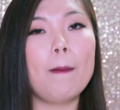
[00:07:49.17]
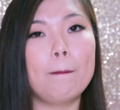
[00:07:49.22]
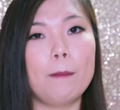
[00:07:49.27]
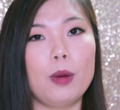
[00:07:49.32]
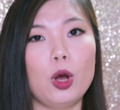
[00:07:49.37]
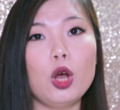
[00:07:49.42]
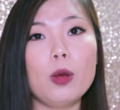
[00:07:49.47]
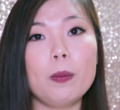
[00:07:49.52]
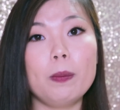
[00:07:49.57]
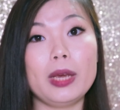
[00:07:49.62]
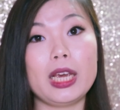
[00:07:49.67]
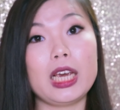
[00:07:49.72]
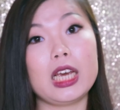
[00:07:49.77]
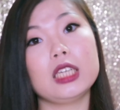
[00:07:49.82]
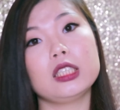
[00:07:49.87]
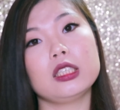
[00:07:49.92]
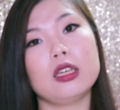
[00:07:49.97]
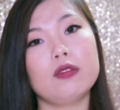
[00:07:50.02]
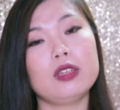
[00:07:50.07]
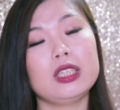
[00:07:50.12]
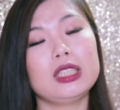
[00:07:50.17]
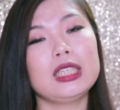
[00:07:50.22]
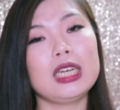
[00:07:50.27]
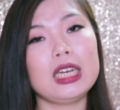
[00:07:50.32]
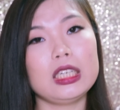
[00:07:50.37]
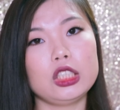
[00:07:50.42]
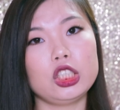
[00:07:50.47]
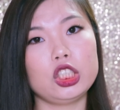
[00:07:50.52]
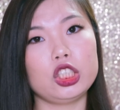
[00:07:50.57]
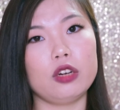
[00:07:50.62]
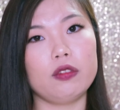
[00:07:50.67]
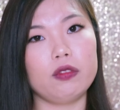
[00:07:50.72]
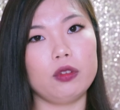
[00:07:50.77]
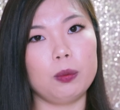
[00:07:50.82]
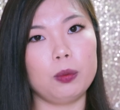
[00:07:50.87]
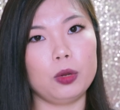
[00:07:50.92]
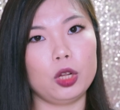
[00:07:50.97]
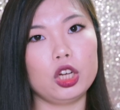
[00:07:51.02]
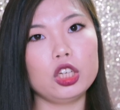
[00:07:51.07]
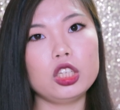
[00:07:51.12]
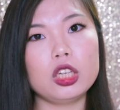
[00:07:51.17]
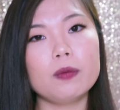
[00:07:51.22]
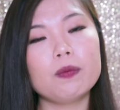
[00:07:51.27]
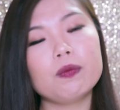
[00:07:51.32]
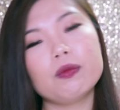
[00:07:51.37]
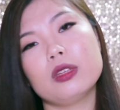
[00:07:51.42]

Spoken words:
But because of the texture of the blood,